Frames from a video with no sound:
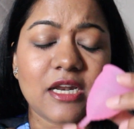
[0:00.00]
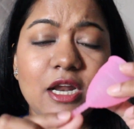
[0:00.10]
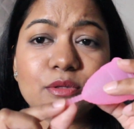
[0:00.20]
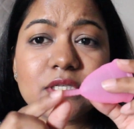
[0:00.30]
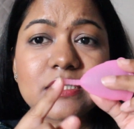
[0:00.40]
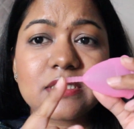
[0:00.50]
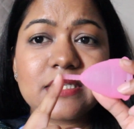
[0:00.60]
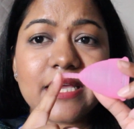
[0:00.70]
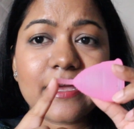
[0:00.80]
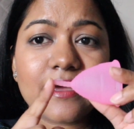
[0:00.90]
Now this
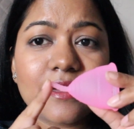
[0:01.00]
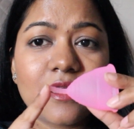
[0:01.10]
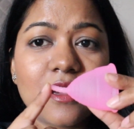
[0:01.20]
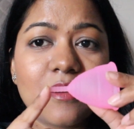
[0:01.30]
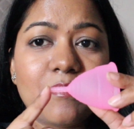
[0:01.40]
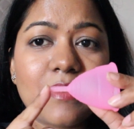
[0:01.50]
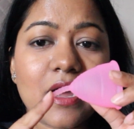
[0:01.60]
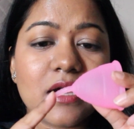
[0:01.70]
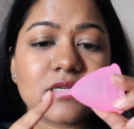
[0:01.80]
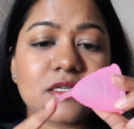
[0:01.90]
thick
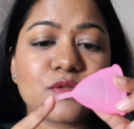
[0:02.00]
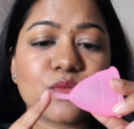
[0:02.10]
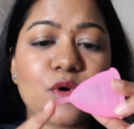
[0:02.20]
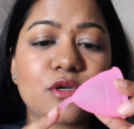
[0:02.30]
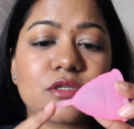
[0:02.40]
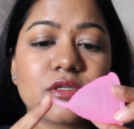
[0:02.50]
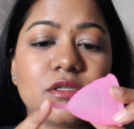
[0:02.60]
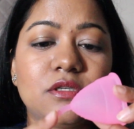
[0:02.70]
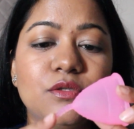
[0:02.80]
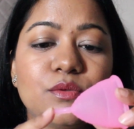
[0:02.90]
part is what
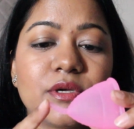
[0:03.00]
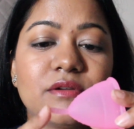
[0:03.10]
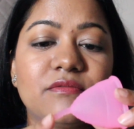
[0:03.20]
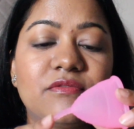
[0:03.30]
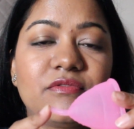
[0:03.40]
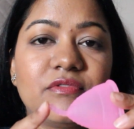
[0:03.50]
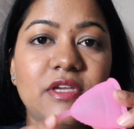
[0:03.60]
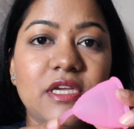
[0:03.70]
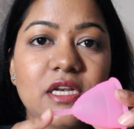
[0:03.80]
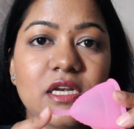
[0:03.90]
you can
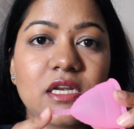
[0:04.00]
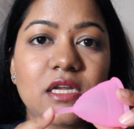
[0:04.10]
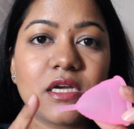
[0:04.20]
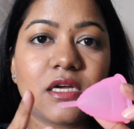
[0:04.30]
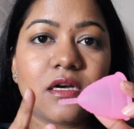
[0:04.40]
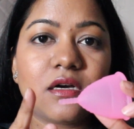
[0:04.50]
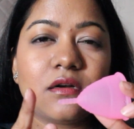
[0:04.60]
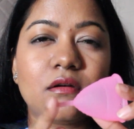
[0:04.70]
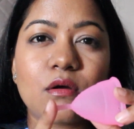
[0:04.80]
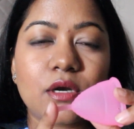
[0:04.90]
feel,
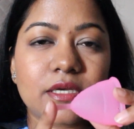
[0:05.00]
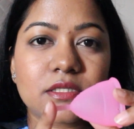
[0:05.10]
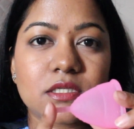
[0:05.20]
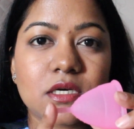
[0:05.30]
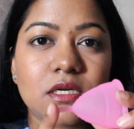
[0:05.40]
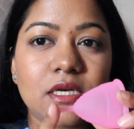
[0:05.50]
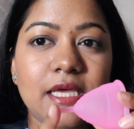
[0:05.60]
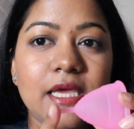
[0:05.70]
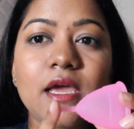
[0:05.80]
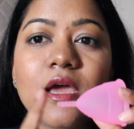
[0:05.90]
not
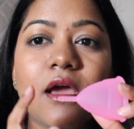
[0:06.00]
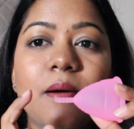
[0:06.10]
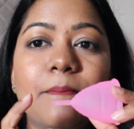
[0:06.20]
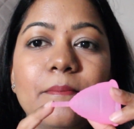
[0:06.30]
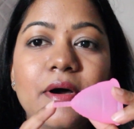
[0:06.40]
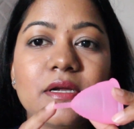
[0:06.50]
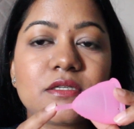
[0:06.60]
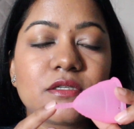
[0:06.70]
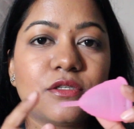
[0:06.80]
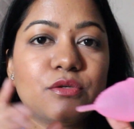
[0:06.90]
externally,
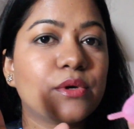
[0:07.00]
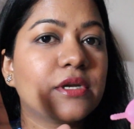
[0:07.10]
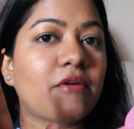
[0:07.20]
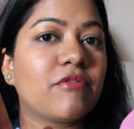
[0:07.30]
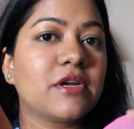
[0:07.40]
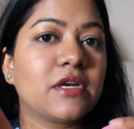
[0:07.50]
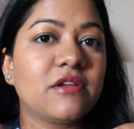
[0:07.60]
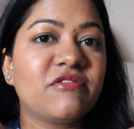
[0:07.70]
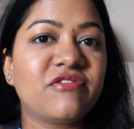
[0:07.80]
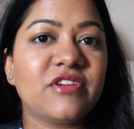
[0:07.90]
but you can
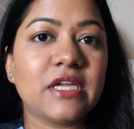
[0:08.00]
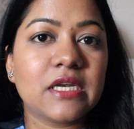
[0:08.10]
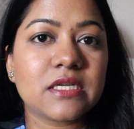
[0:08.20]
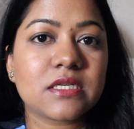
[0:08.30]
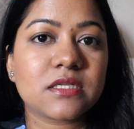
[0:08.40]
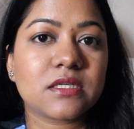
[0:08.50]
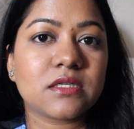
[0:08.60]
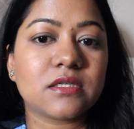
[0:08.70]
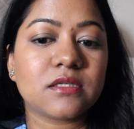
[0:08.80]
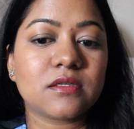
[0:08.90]
definitely feel it
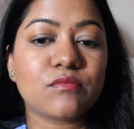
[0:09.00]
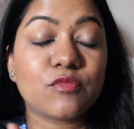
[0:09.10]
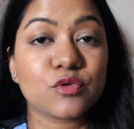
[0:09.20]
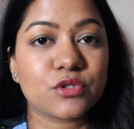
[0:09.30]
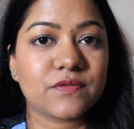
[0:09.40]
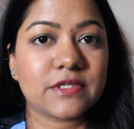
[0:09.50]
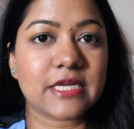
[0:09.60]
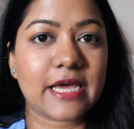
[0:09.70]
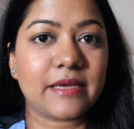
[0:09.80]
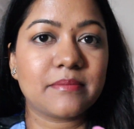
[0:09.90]
most of the
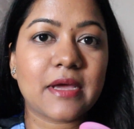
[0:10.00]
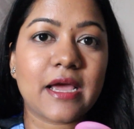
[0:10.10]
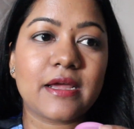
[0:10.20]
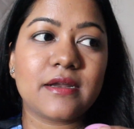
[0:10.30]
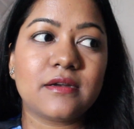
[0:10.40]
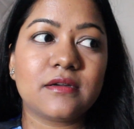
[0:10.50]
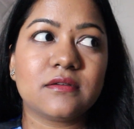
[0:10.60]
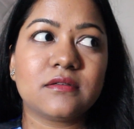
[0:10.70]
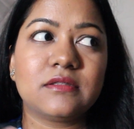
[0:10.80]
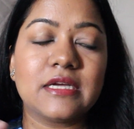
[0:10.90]
time, and
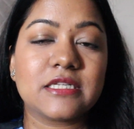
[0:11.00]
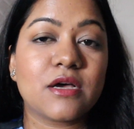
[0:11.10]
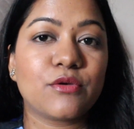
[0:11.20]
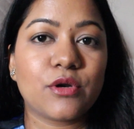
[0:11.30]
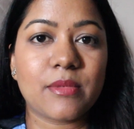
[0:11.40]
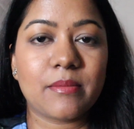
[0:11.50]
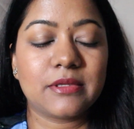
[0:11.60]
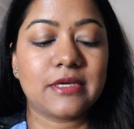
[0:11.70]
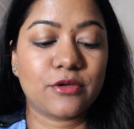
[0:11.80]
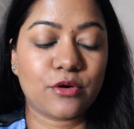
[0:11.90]
that's how you
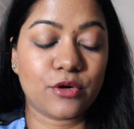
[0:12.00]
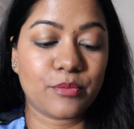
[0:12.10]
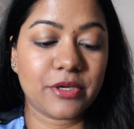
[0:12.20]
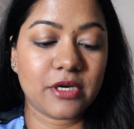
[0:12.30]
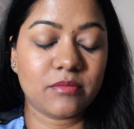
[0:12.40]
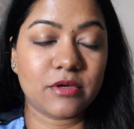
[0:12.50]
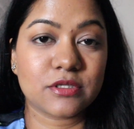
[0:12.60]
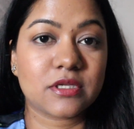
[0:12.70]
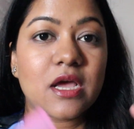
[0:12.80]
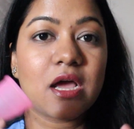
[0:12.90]
remember that you're on a period.
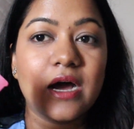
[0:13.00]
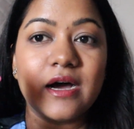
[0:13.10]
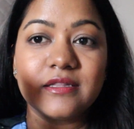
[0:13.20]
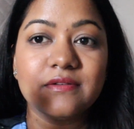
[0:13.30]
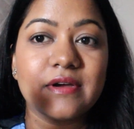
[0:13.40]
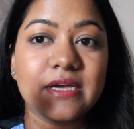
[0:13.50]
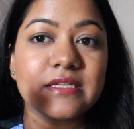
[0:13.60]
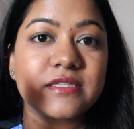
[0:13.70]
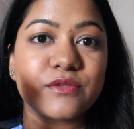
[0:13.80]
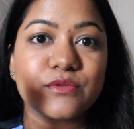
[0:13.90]
Because
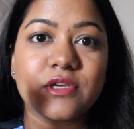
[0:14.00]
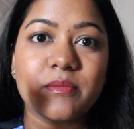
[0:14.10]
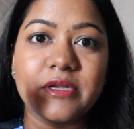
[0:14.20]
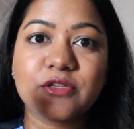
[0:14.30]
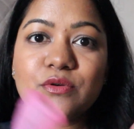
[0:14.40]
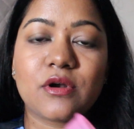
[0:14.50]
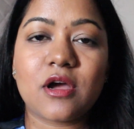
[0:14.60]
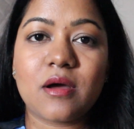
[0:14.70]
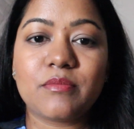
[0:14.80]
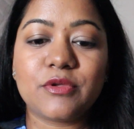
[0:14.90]
otherwise, using a menstrual
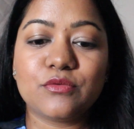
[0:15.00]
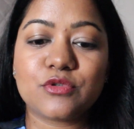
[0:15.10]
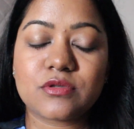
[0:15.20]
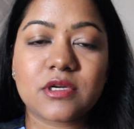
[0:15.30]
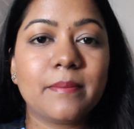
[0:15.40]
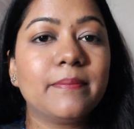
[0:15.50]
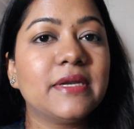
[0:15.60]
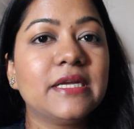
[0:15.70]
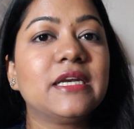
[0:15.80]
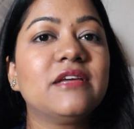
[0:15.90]
cup, you just
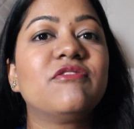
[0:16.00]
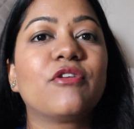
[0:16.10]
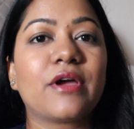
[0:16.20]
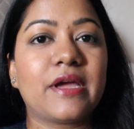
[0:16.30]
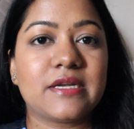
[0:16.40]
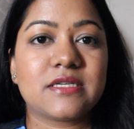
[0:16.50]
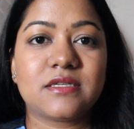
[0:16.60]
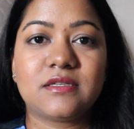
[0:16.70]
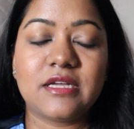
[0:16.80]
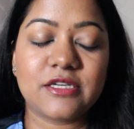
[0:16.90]
completely forget
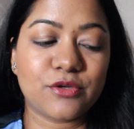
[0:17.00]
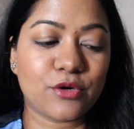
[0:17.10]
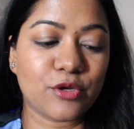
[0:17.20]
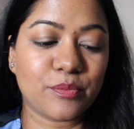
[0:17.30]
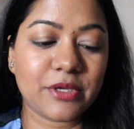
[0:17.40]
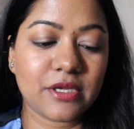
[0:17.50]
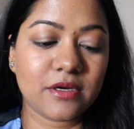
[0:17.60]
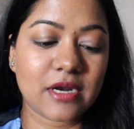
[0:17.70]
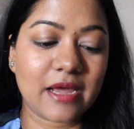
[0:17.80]
that you're on a period.